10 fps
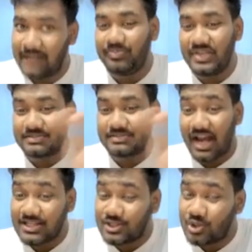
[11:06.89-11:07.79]
this
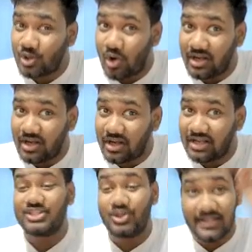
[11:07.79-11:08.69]
price to quantity
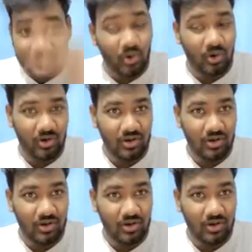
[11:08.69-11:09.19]
ratio is low,